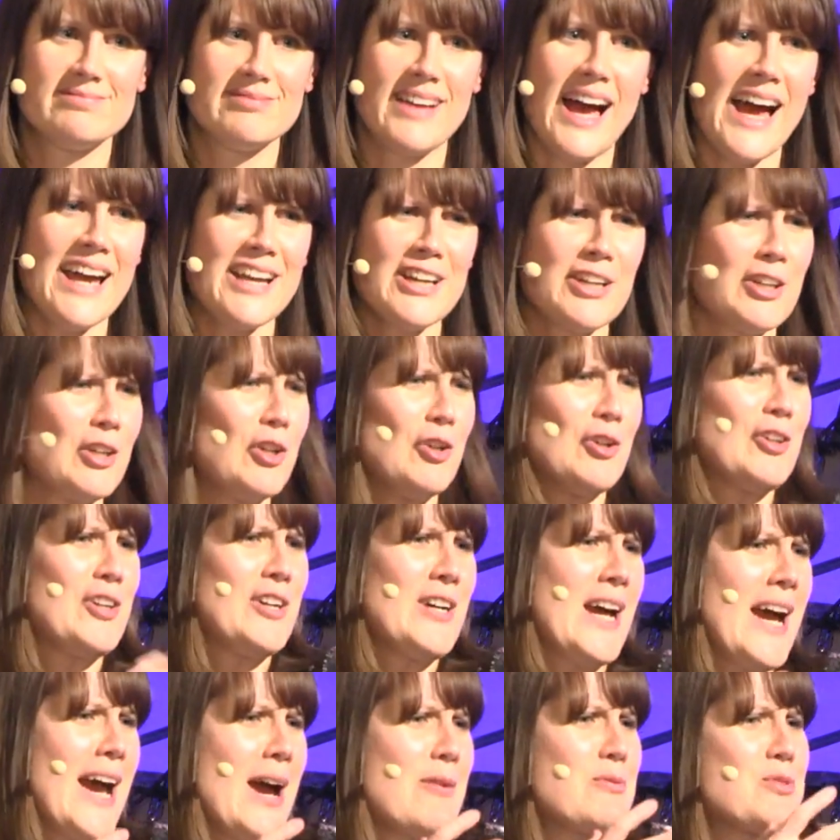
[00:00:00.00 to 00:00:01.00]
I can look
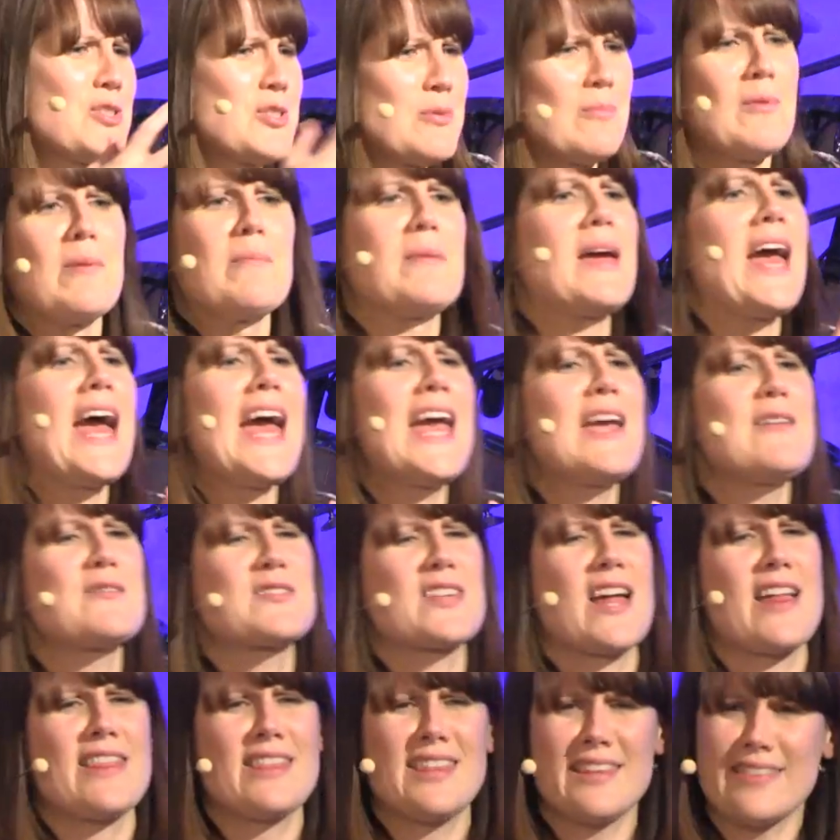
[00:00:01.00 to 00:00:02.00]
at how someone behaves
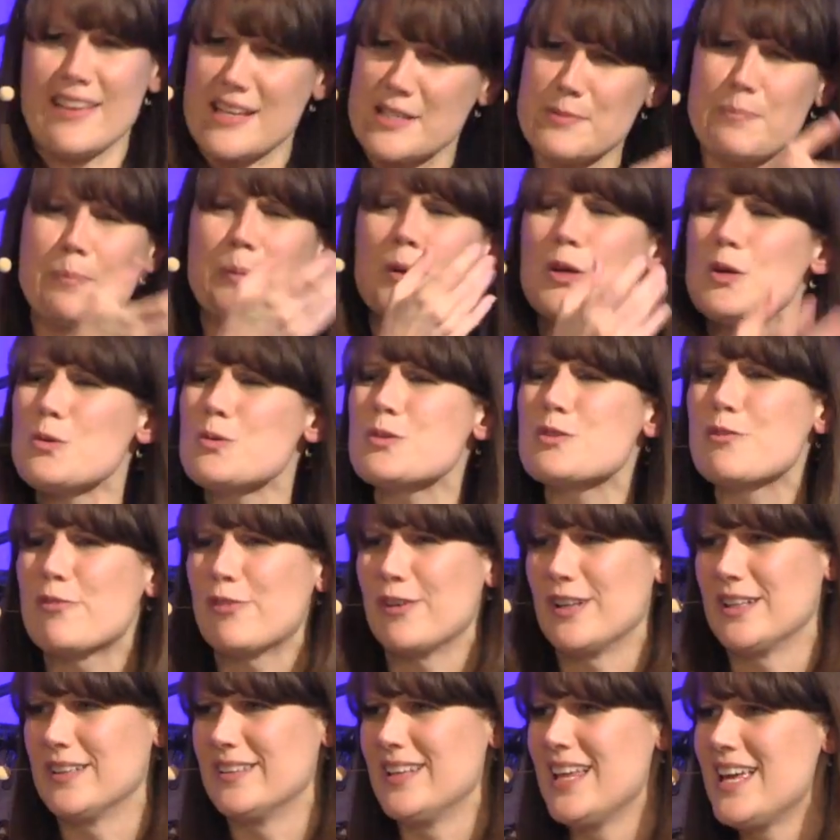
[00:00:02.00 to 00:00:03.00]
and I think that's
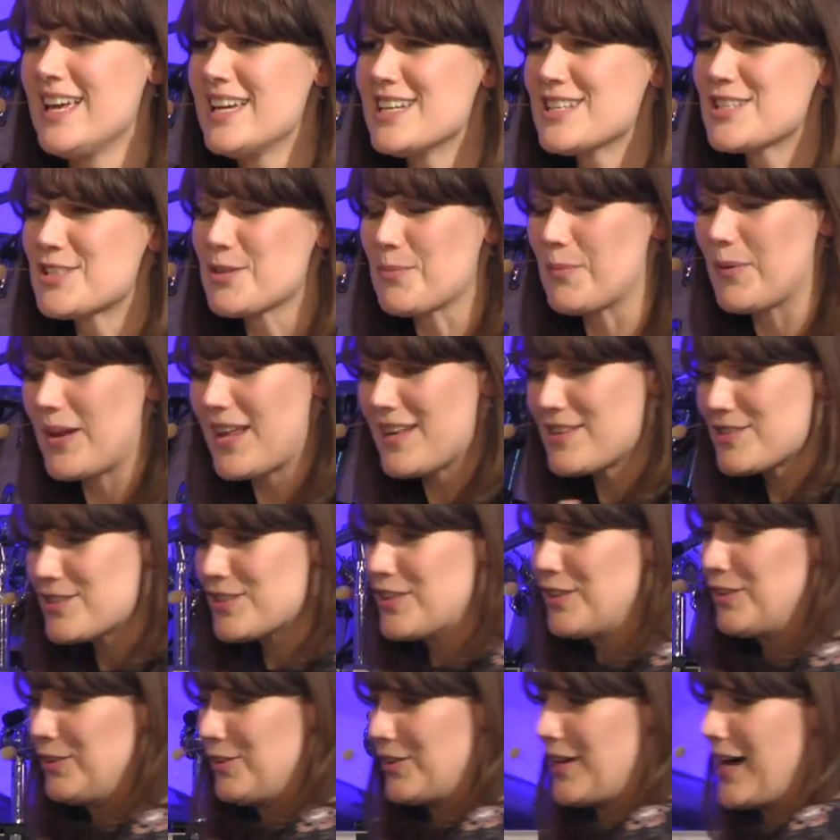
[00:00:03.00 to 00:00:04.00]
beautiful. Someone else
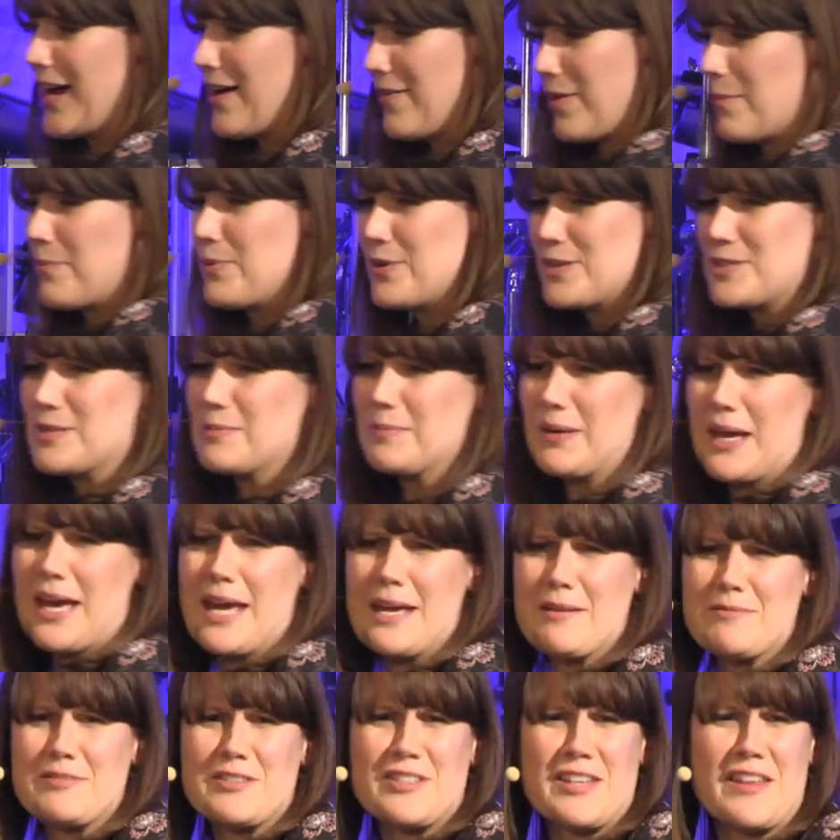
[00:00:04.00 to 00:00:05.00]
can look at how that person
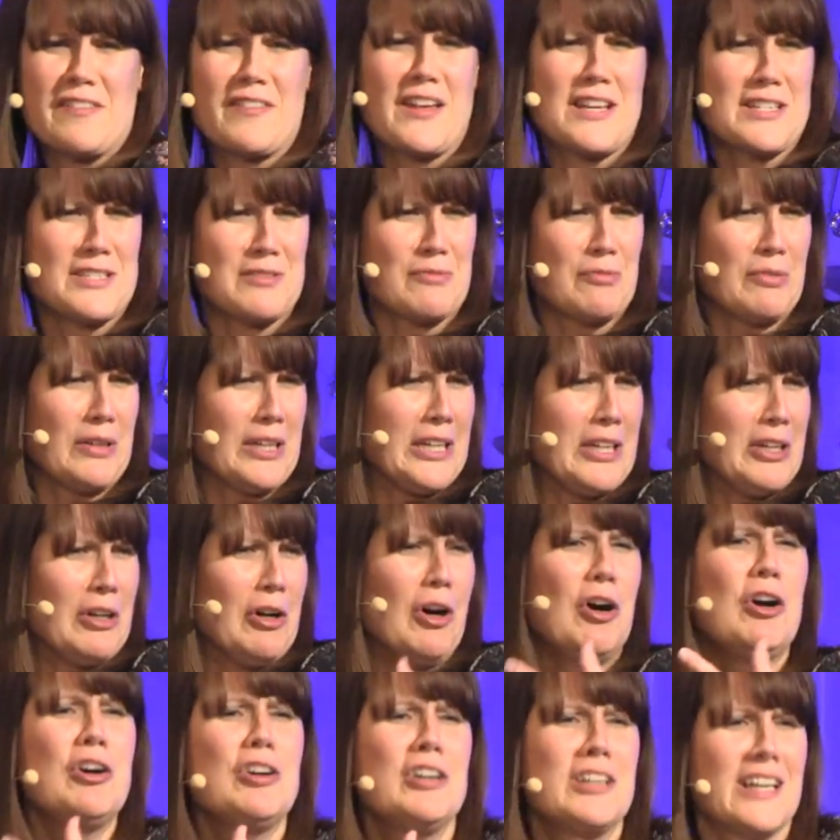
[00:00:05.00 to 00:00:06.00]
behaves and think that's really
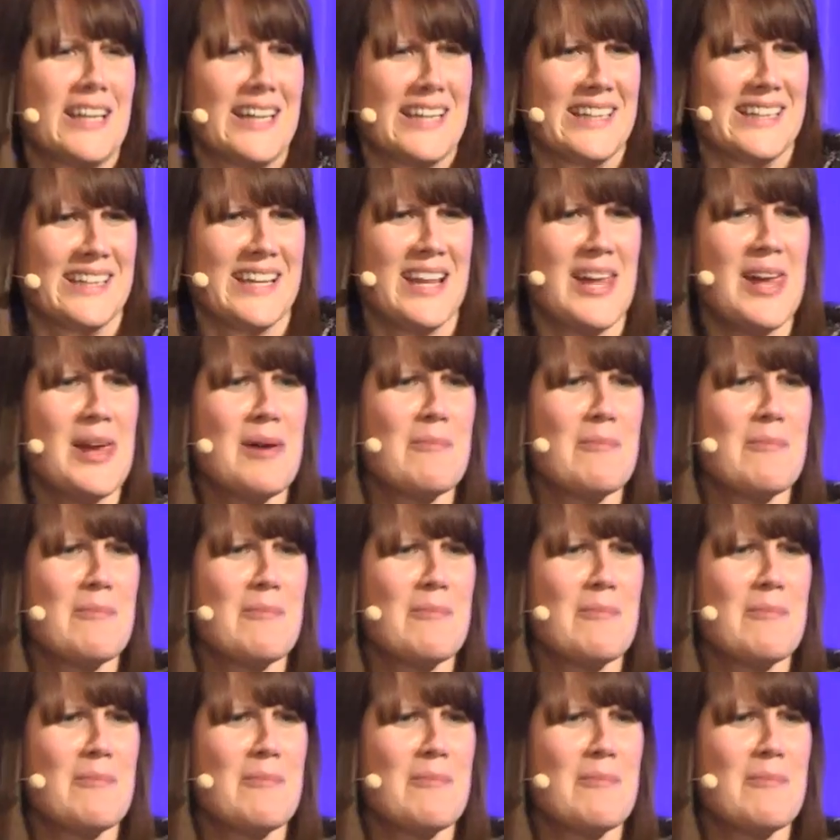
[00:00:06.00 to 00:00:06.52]
ugly.